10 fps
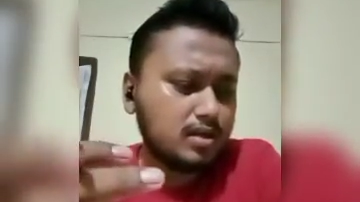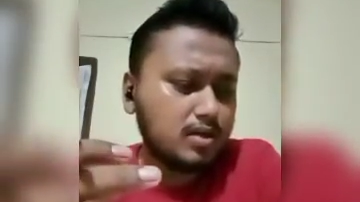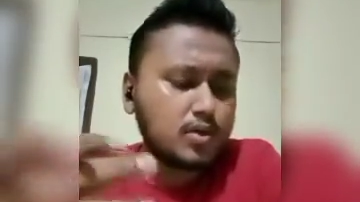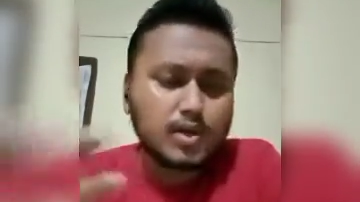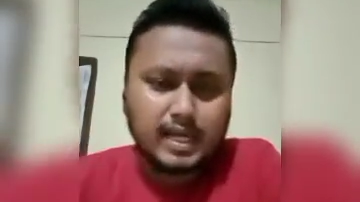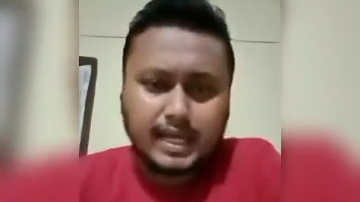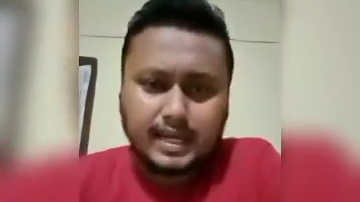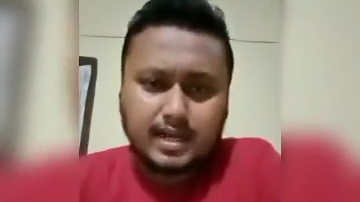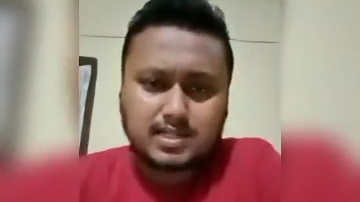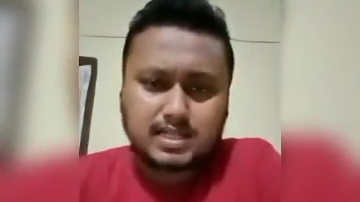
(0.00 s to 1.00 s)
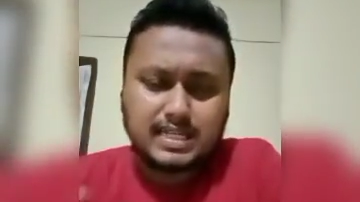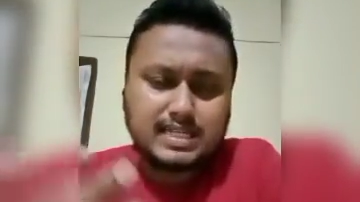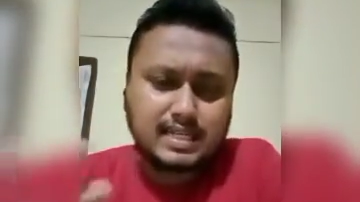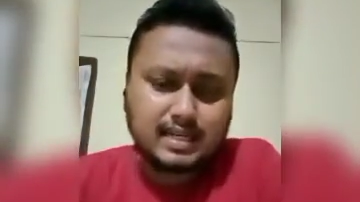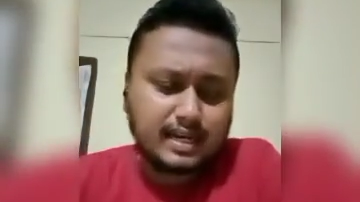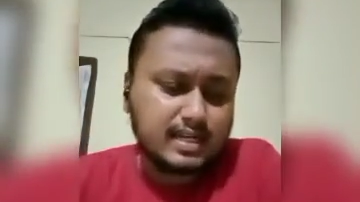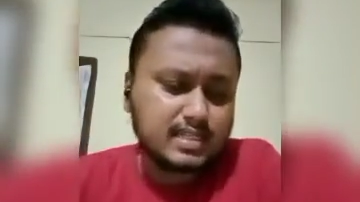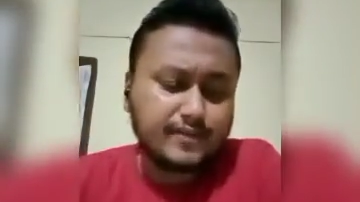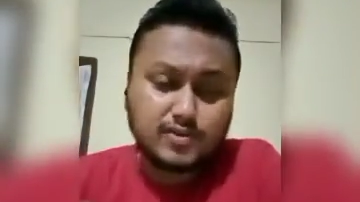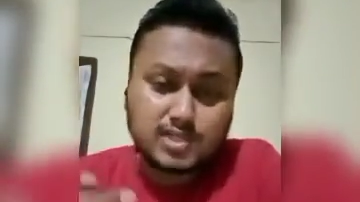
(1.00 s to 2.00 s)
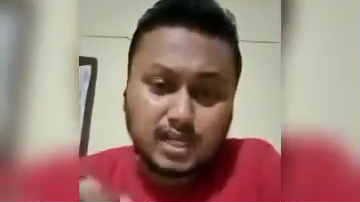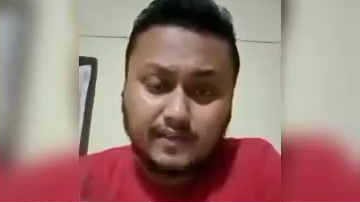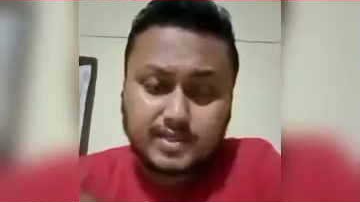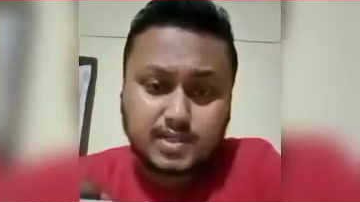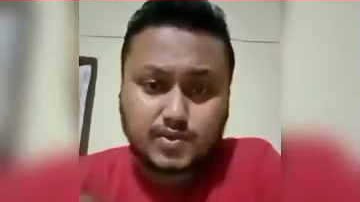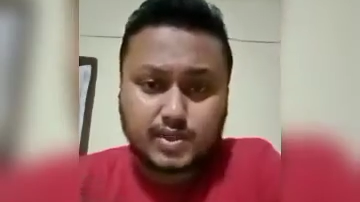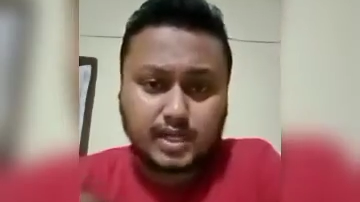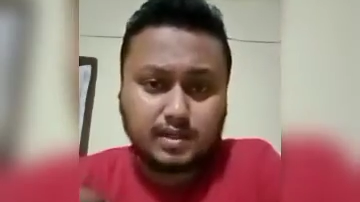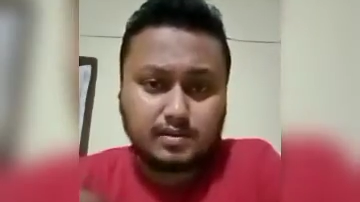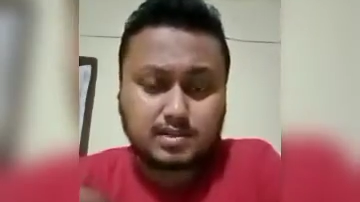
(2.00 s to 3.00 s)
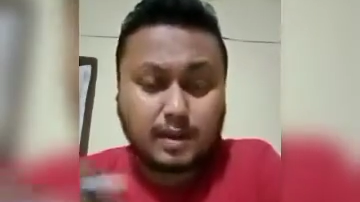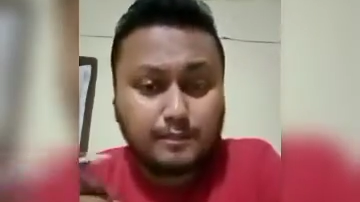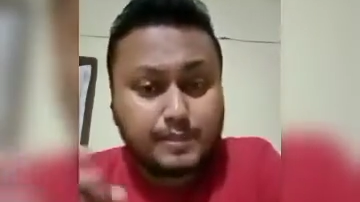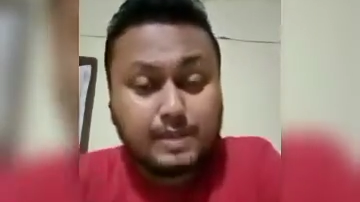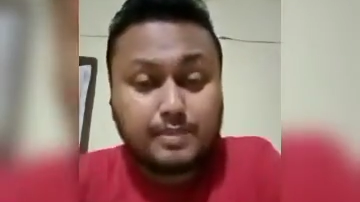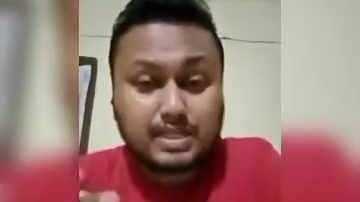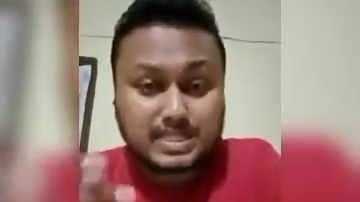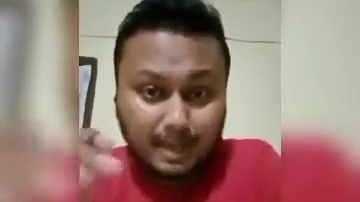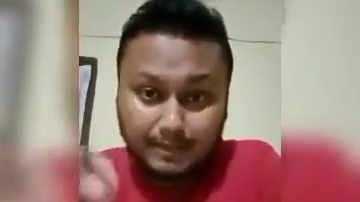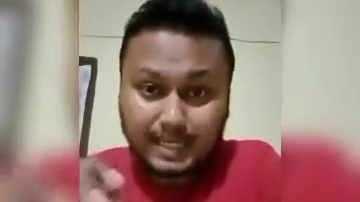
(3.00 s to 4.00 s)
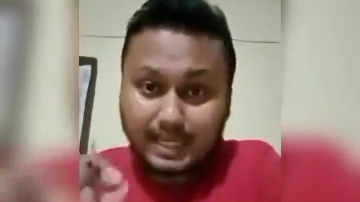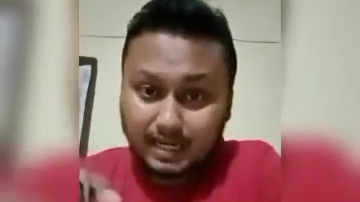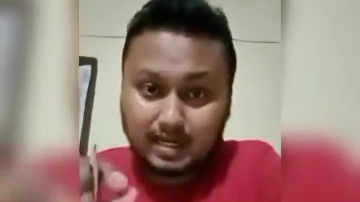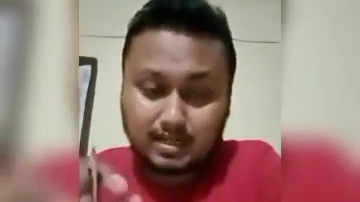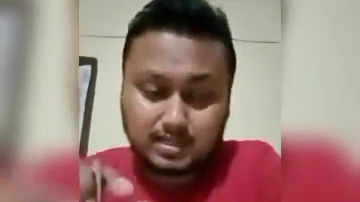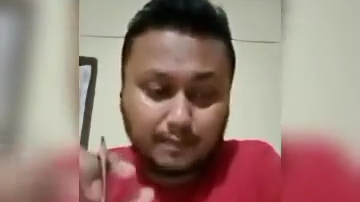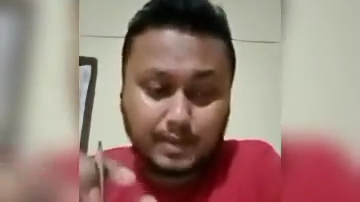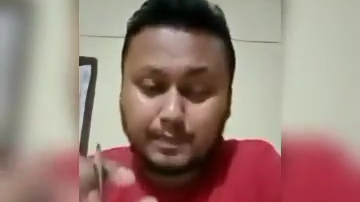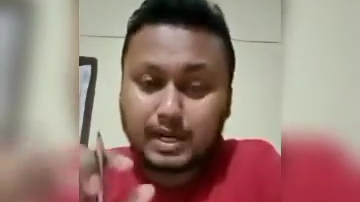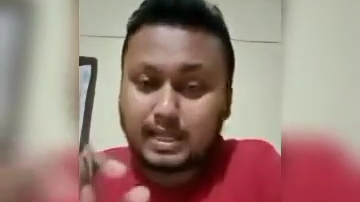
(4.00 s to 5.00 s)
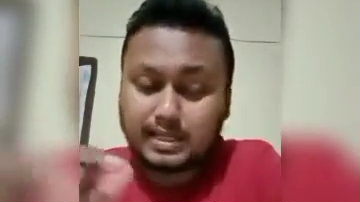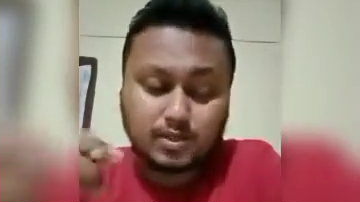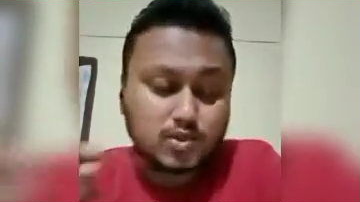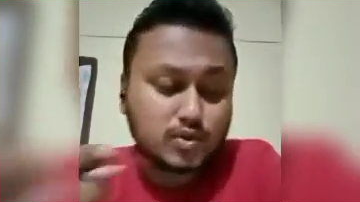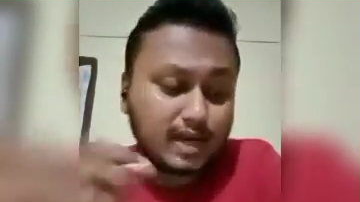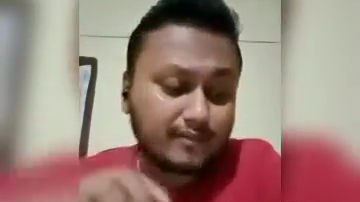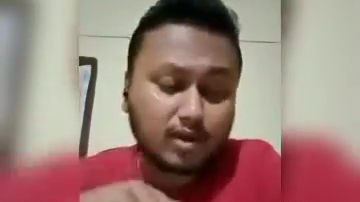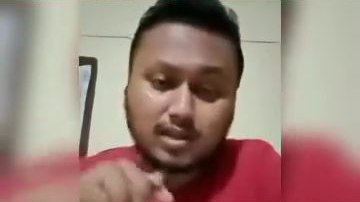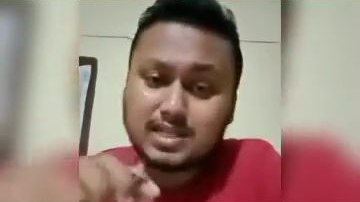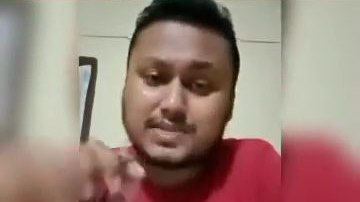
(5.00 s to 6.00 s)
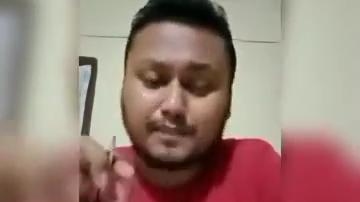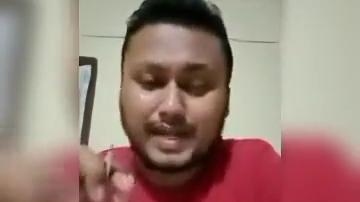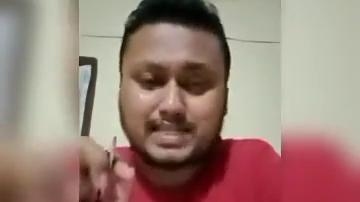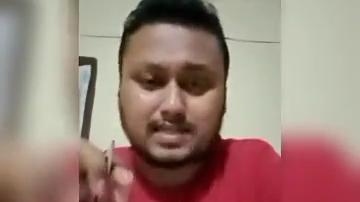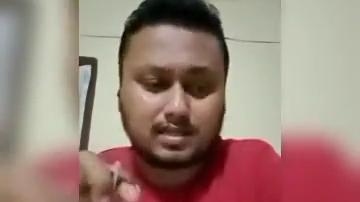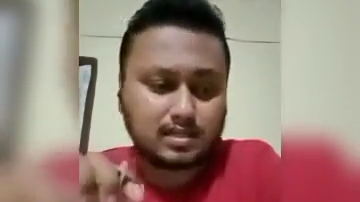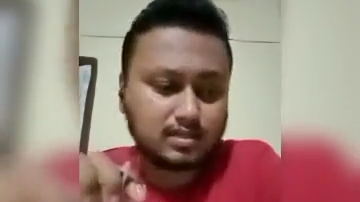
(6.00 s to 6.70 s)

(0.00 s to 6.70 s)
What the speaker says: rural areas, interior areas, if you still visit today, some people are there, those who have got this mindset,